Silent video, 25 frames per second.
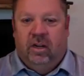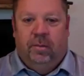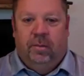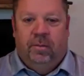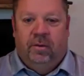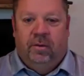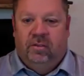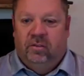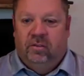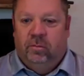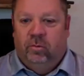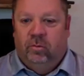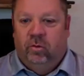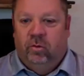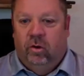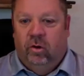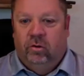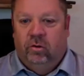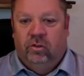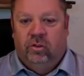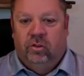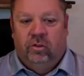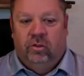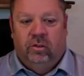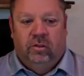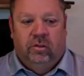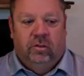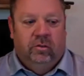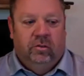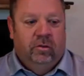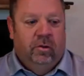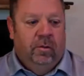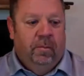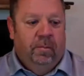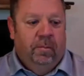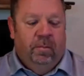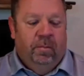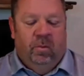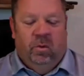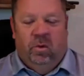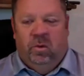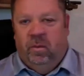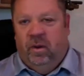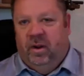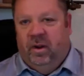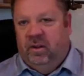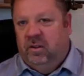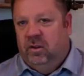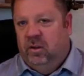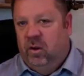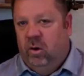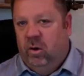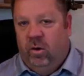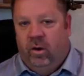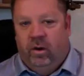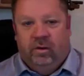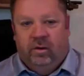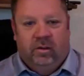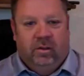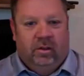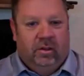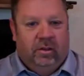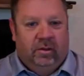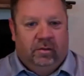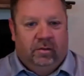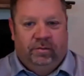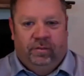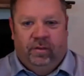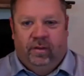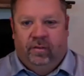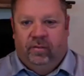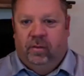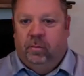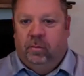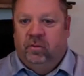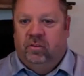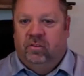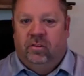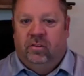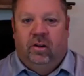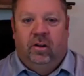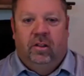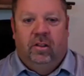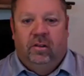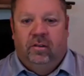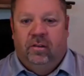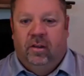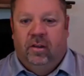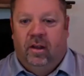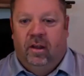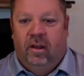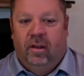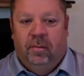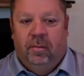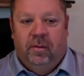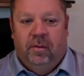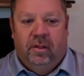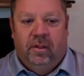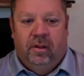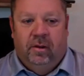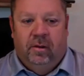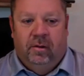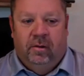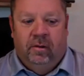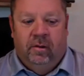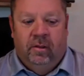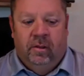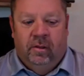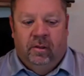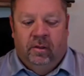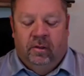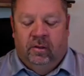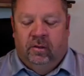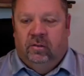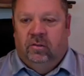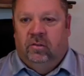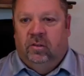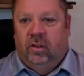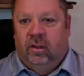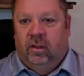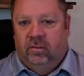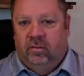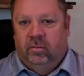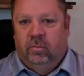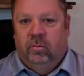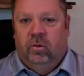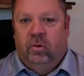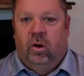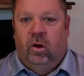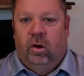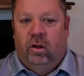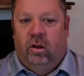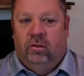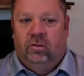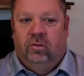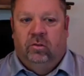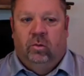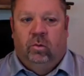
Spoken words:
up on some groceries. We might have to go out to eat 50% of the time and then save some costs.